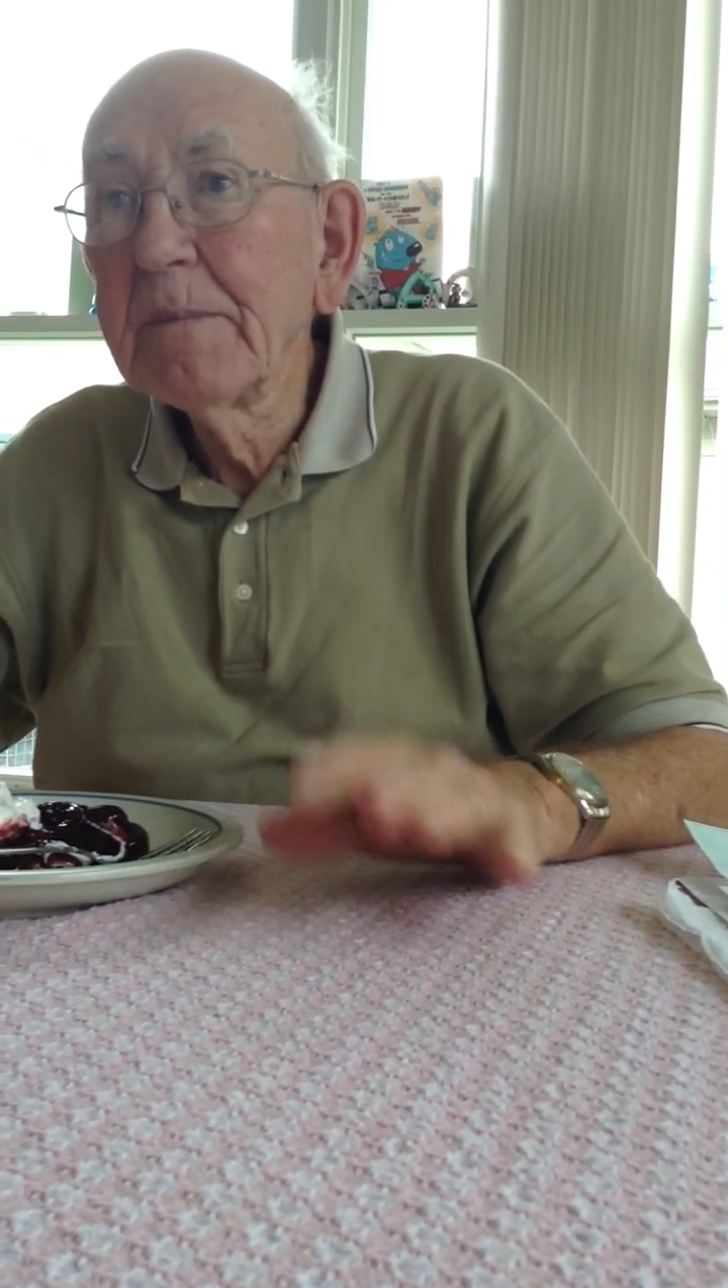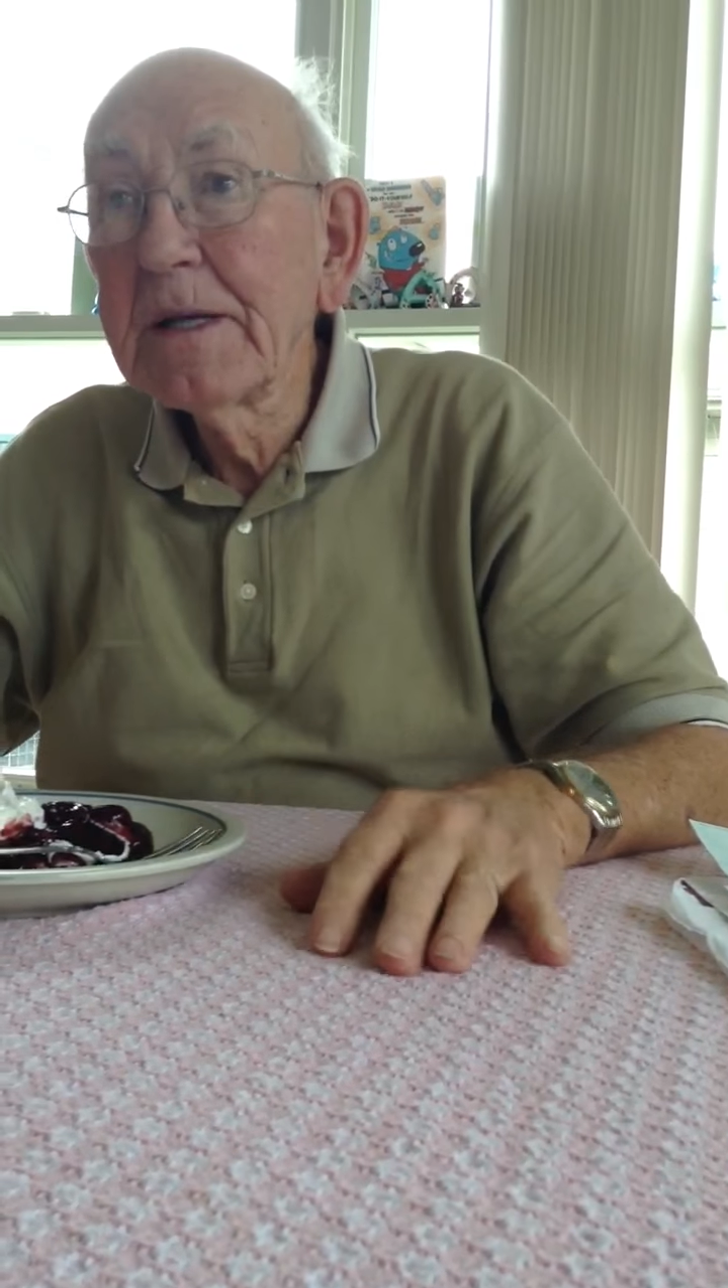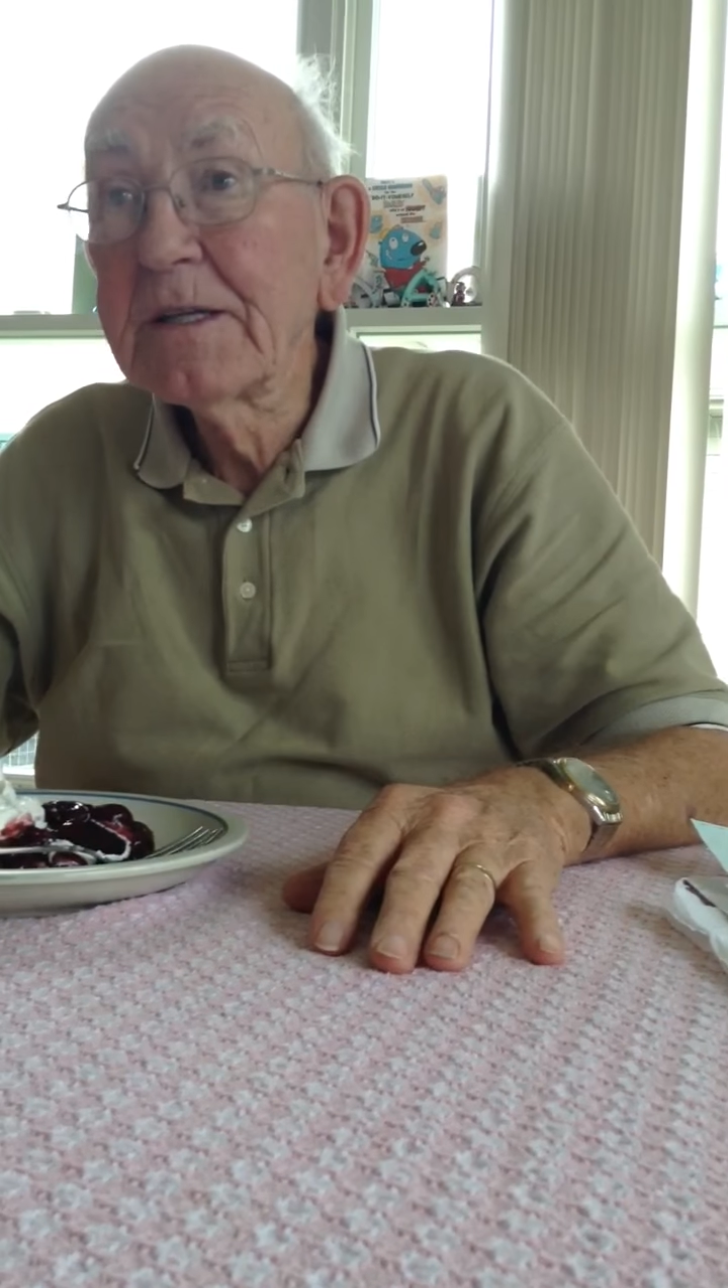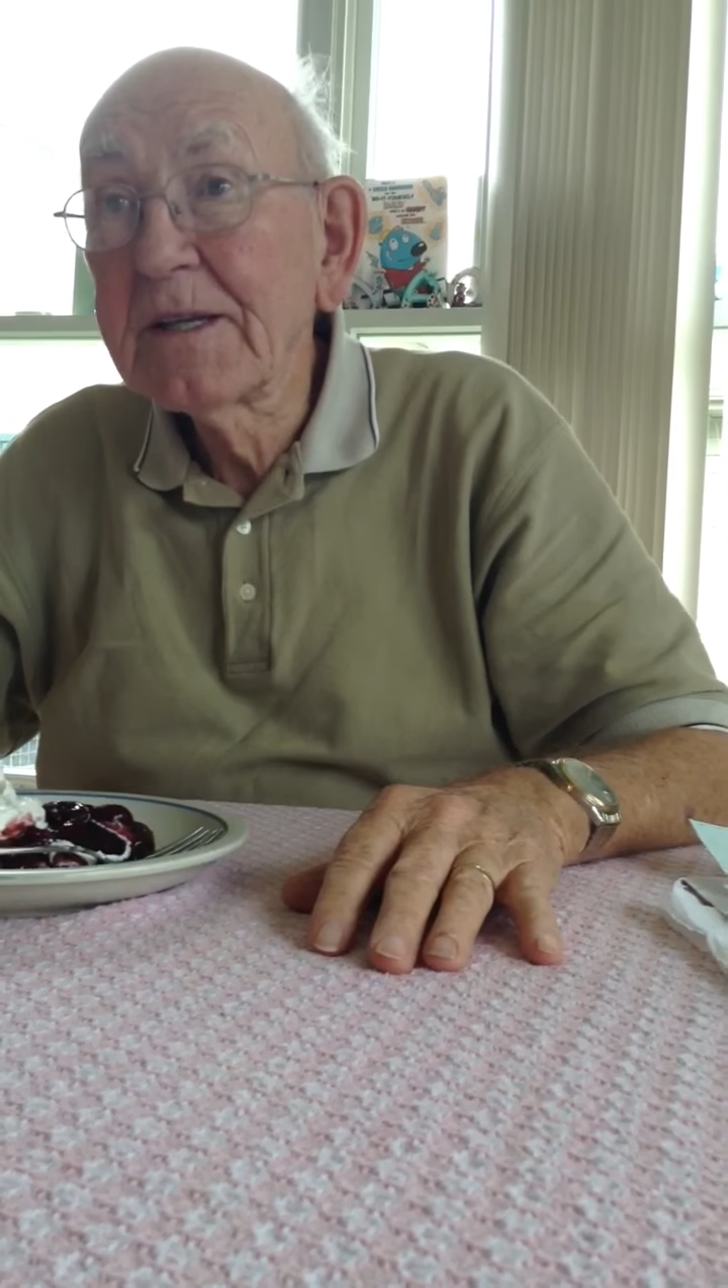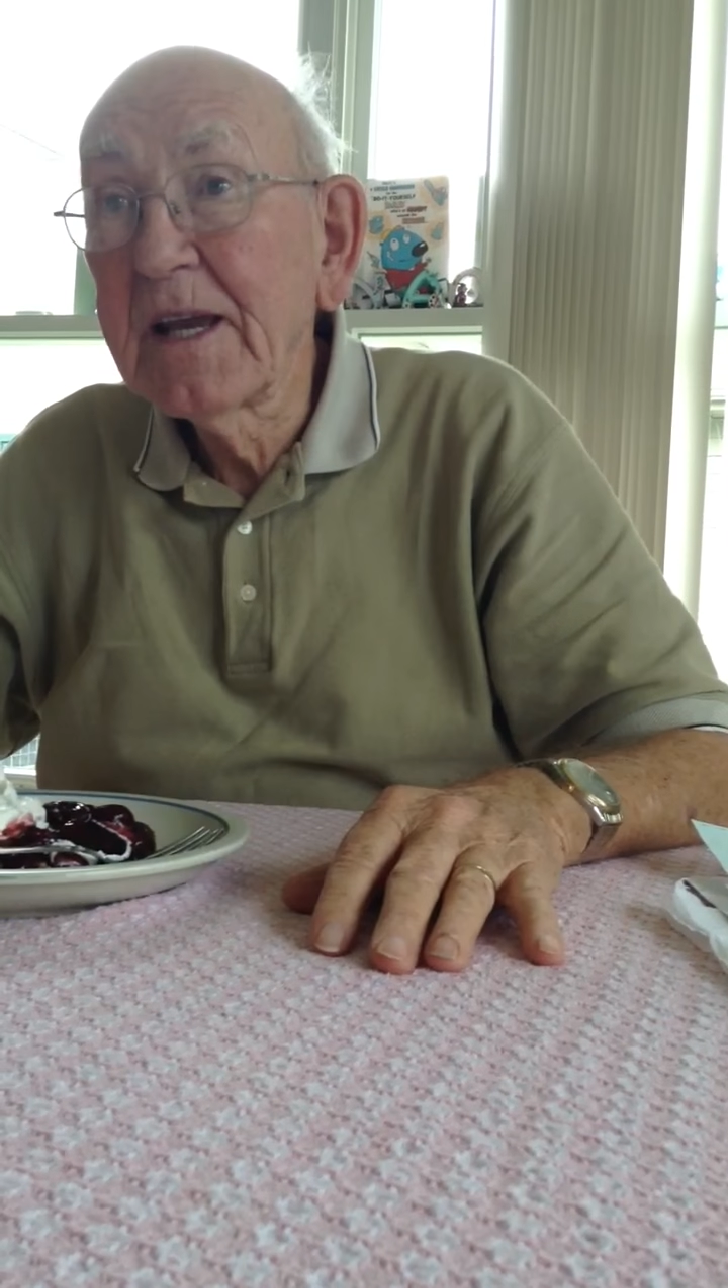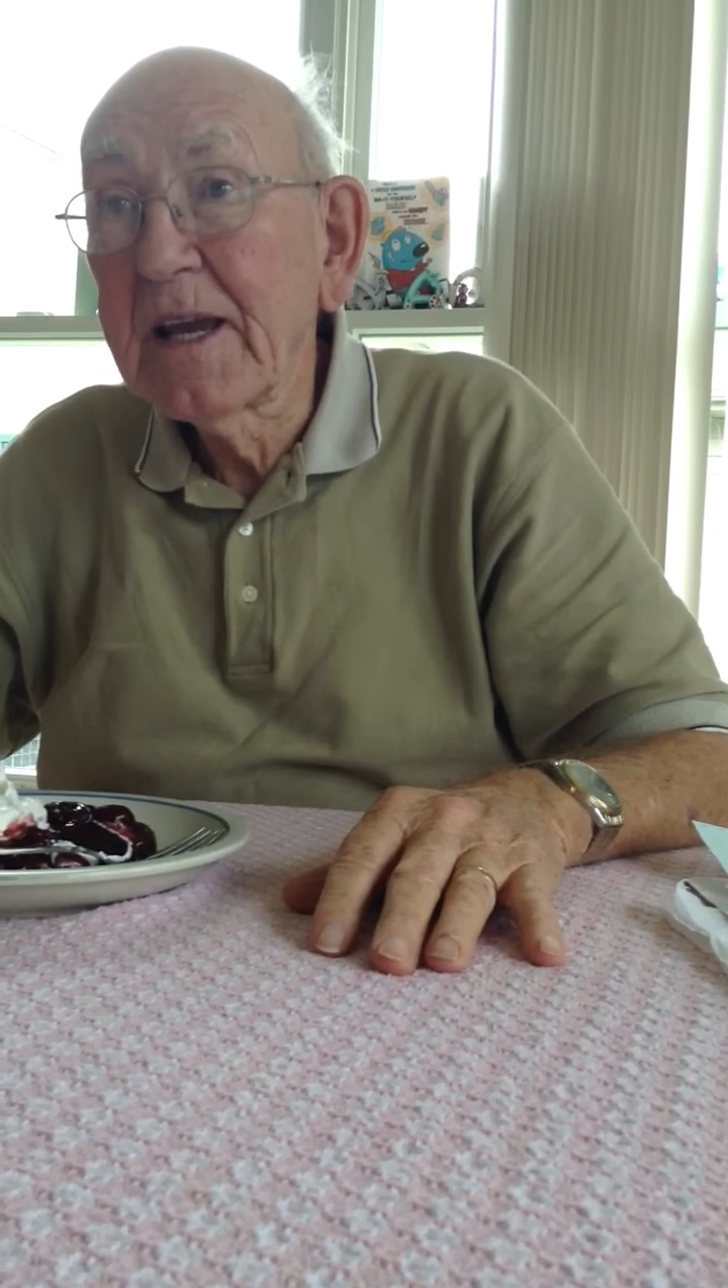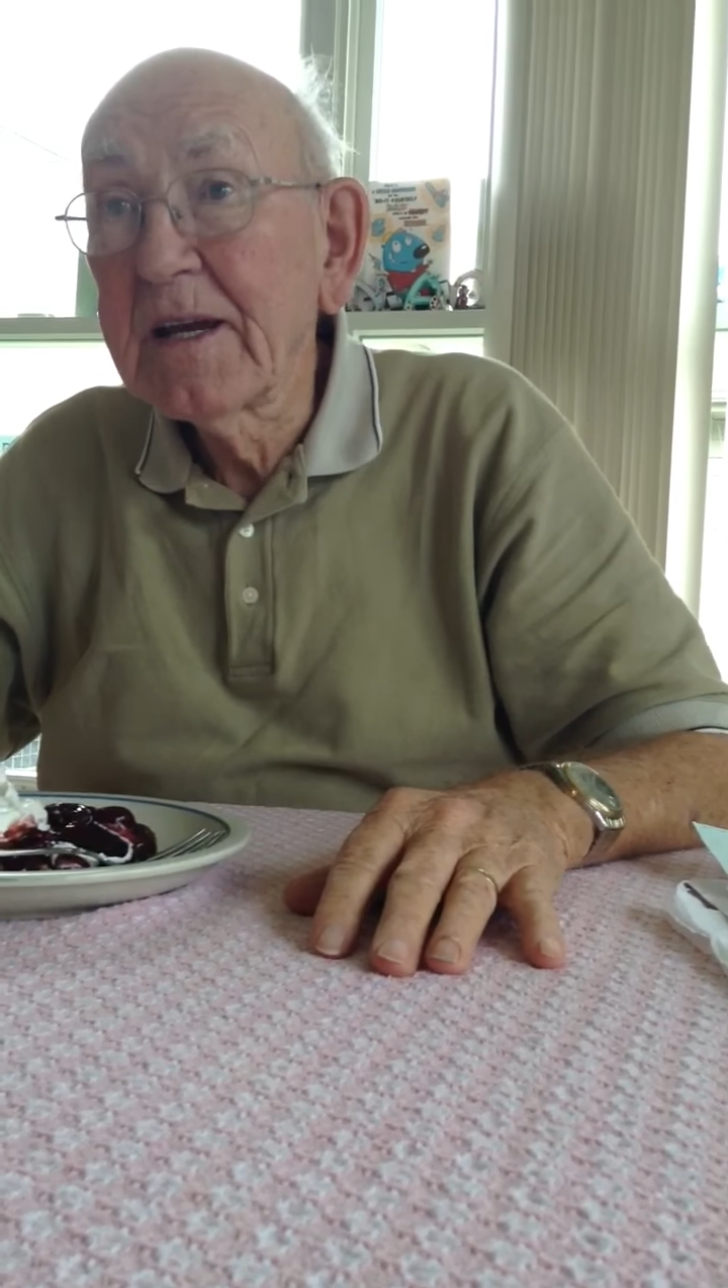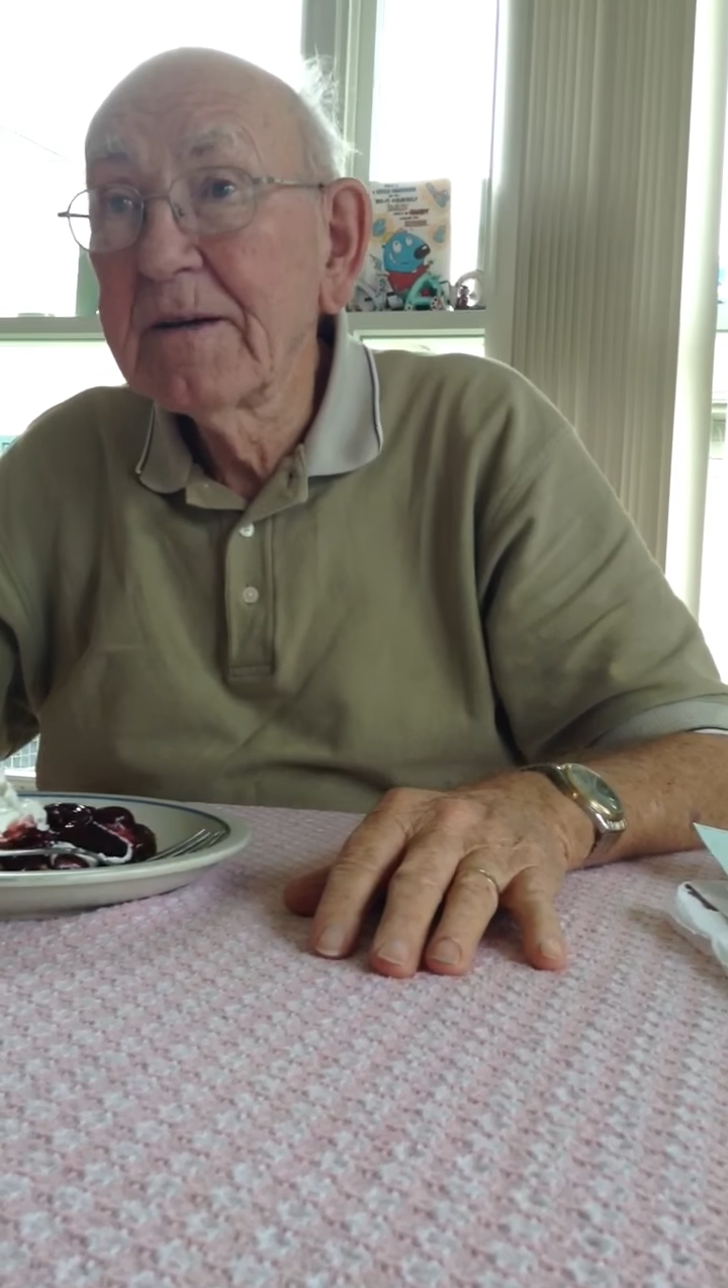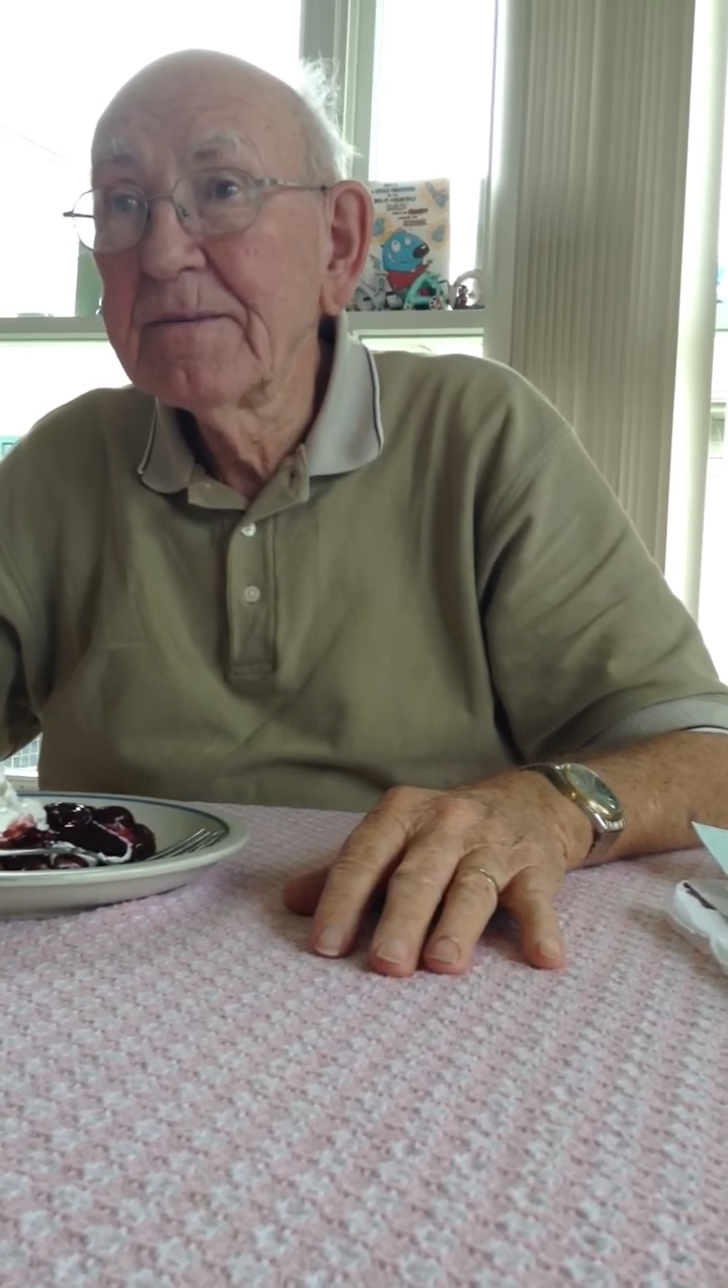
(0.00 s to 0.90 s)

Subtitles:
me sick.